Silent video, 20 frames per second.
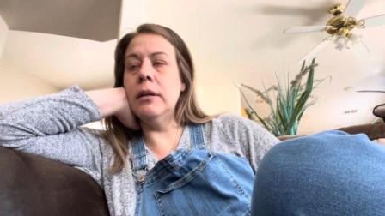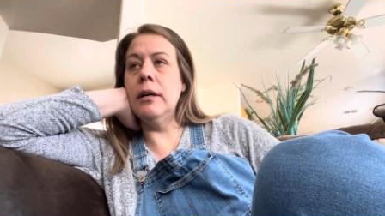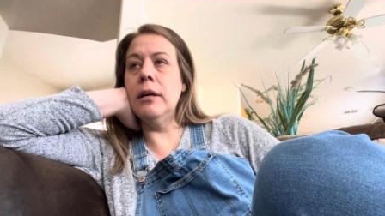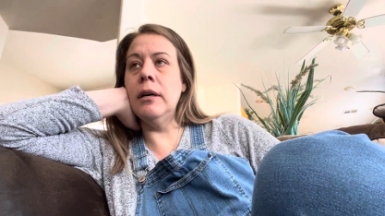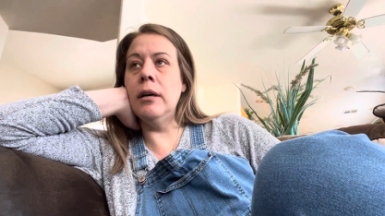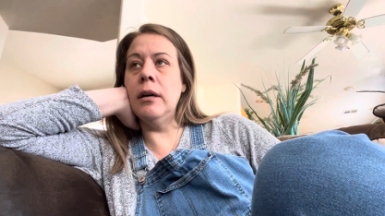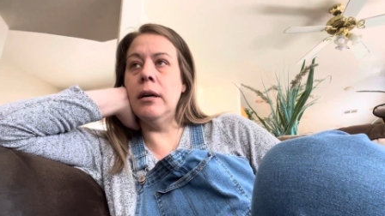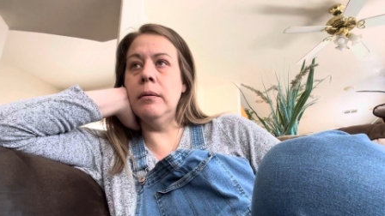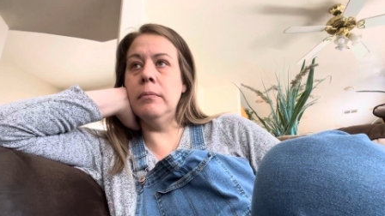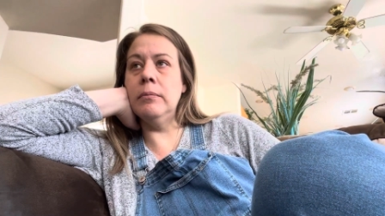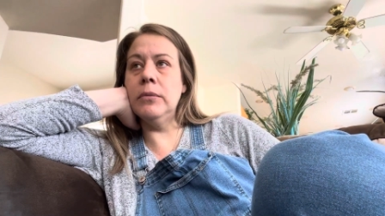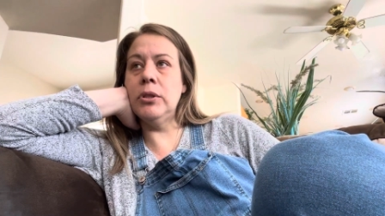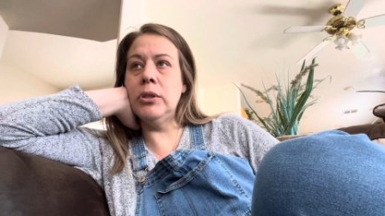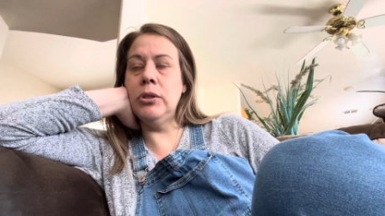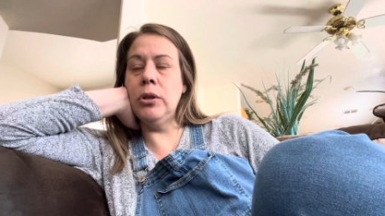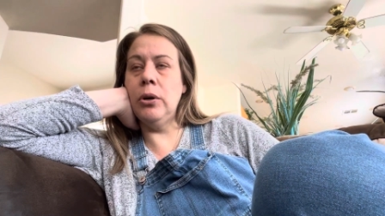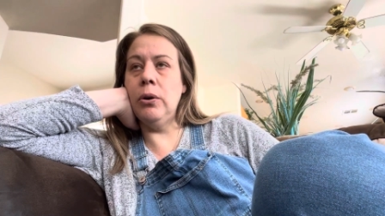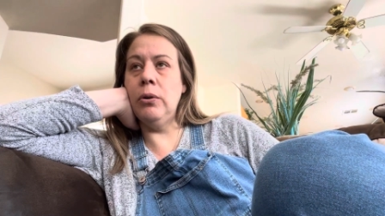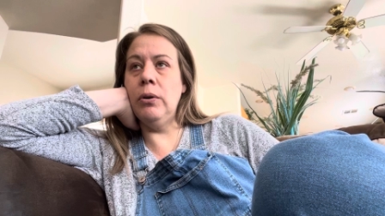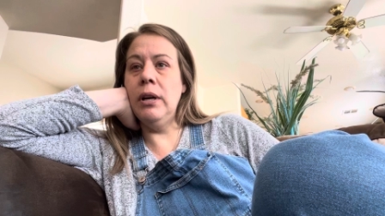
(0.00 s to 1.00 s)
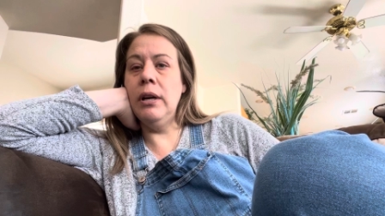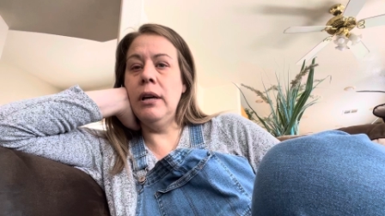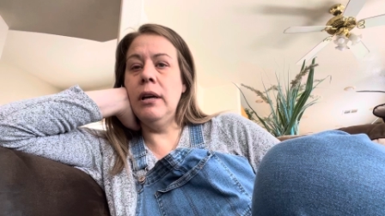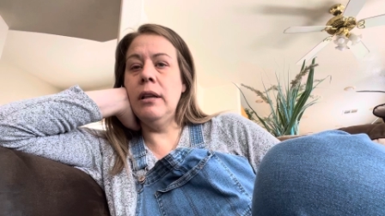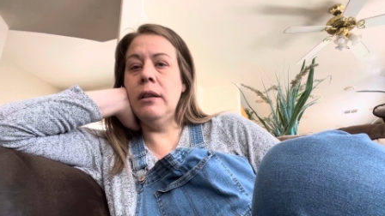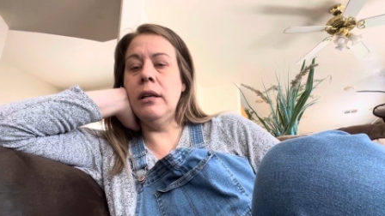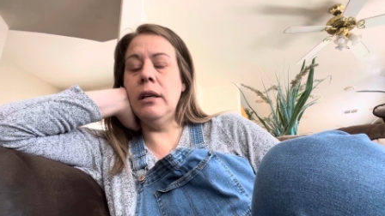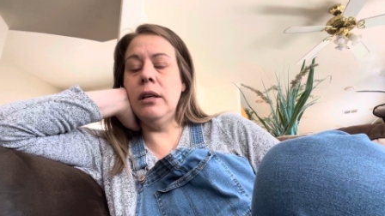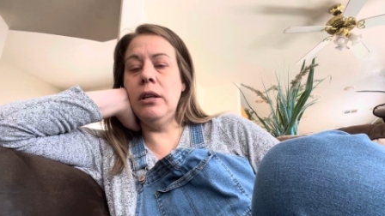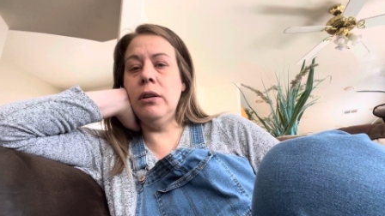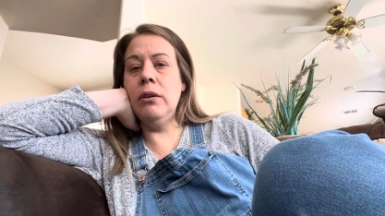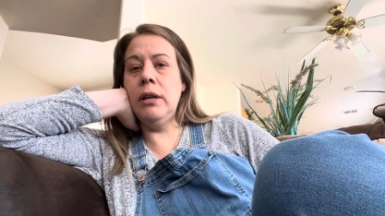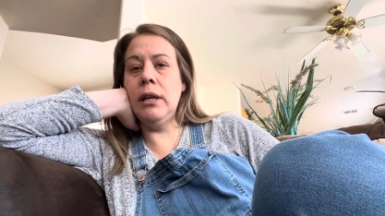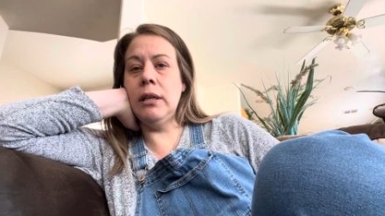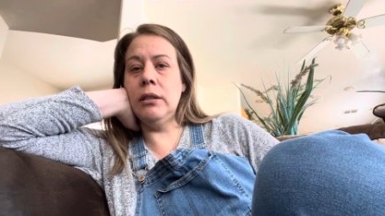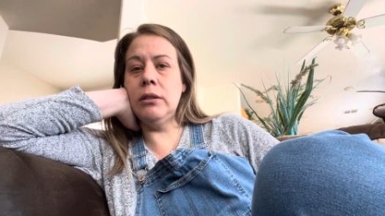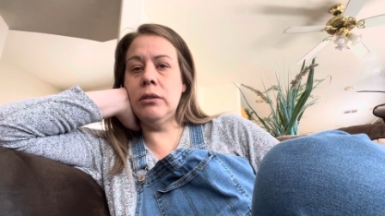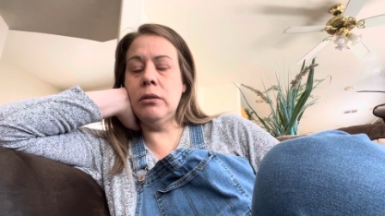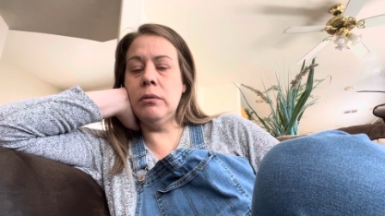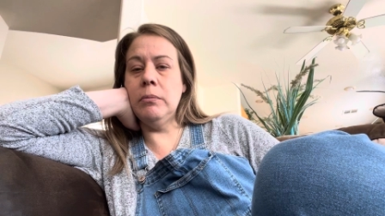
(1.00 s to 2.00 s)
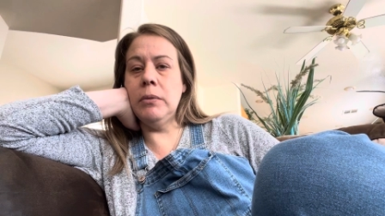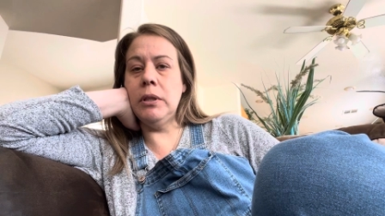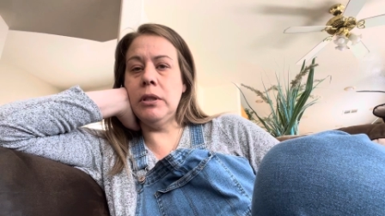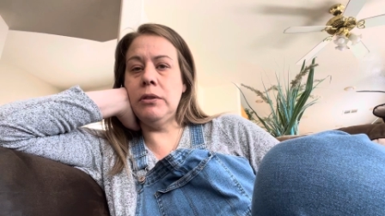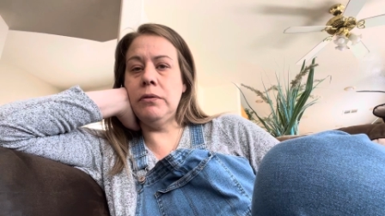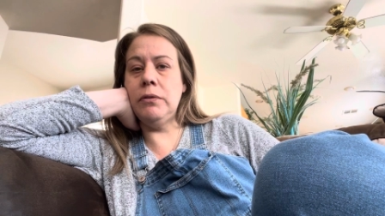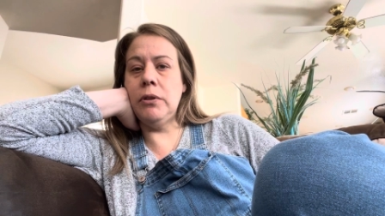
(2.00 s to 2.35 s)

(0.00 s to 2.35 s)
Um so thank you guys so much